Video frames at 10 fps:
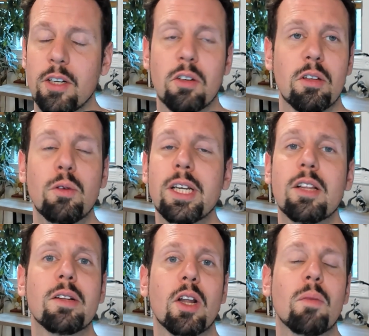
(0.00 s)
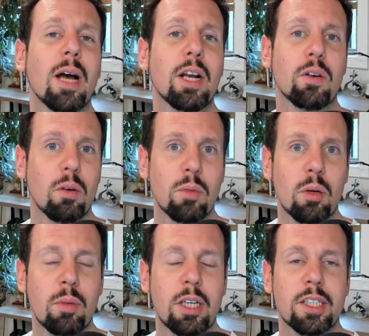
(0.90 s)
You're losing those little micro
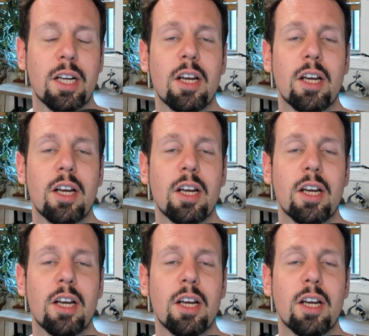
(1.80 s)
moments.